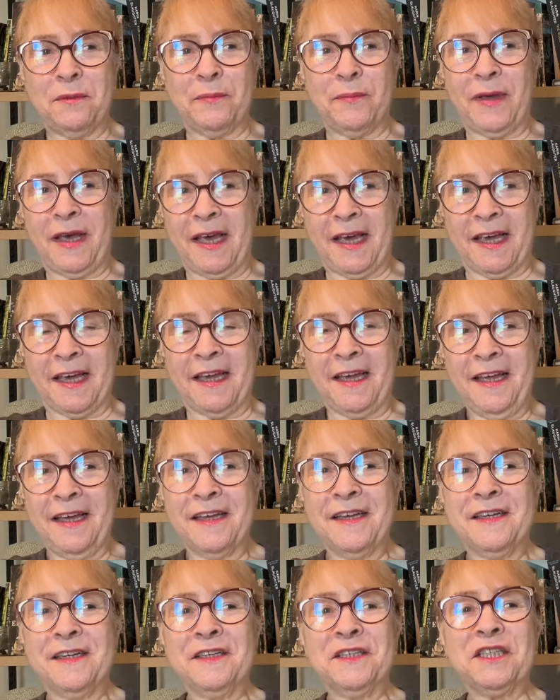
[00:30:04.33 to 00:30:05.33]
May,
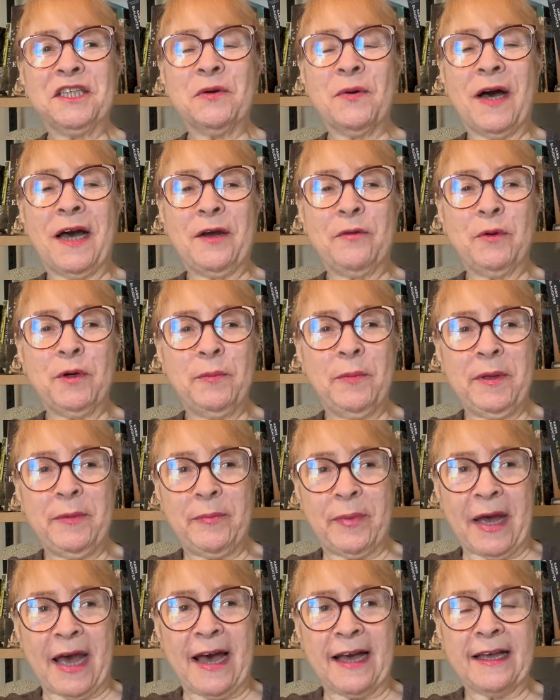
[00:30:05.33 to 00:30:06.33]
so I will be
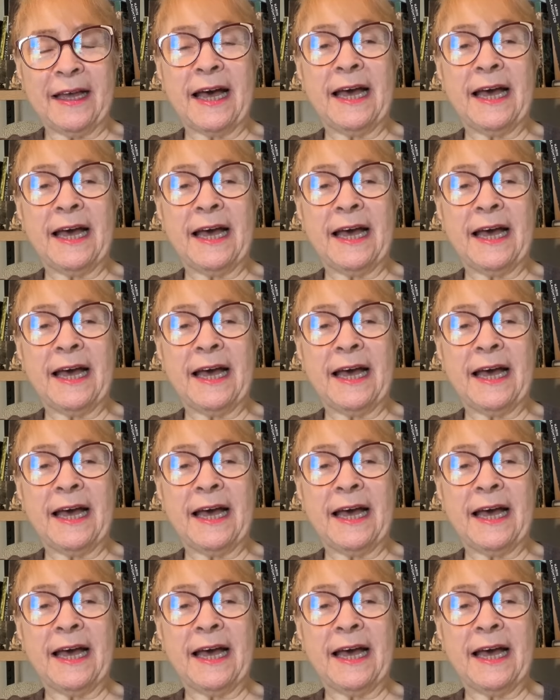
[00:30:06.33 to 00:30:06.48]
back.